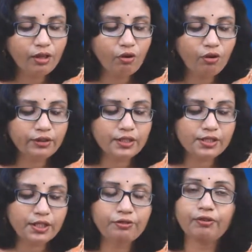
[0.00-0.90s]
all the
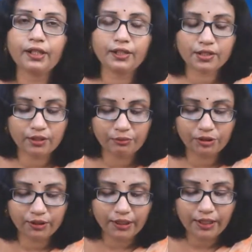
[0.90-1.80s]
state finance
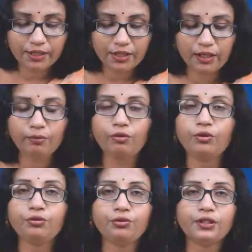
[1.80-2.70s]
commission. Next I am
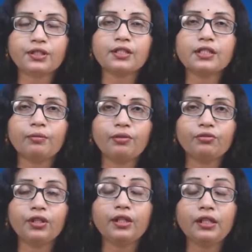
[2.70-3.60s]
going to discuss
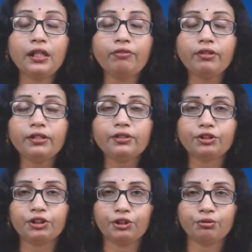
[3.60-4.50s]
about the 11th
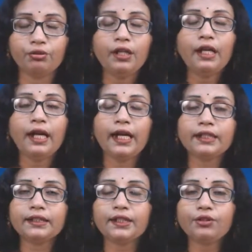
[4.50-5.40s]
schedule.
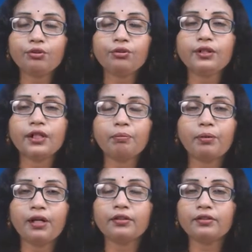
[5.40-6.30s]
As I told that
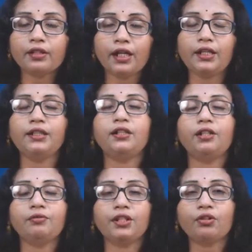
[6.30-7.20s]
part 9
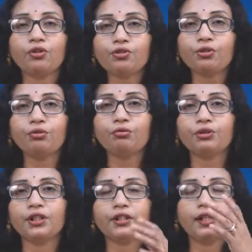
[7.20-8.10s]
of the
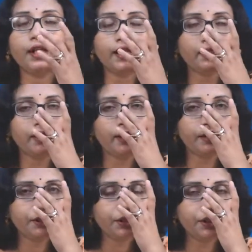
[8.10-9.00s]
constitution, another
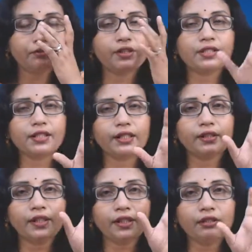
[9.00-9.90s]
addition was that
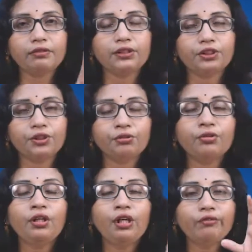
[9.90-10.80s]
the 11th schedule,
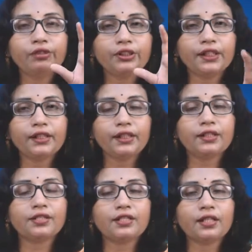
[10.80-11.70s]
which
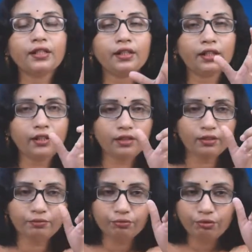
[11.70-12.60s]
entails
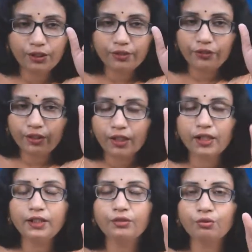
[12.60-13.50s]
the
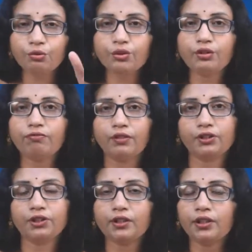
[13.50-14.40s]
29 total
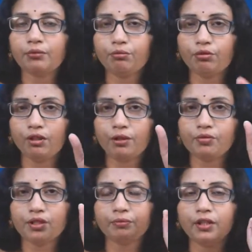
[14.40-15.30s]
functional
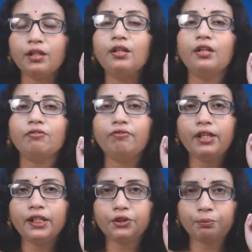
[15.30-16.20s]
programs of the
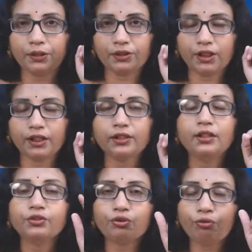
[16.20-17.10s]
village panchayat.
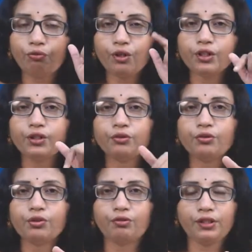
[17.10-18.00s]
So what are
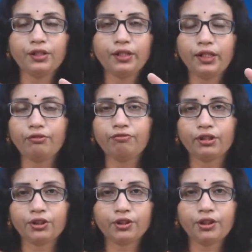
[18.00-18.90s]
those 29
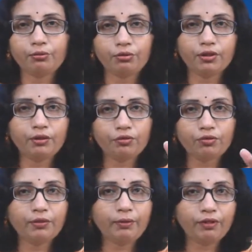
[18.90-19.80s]
functional programs?
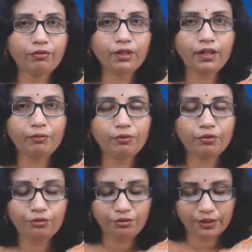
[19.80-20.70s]
One by one I am
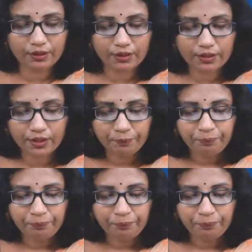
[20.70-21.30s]
going to discuss.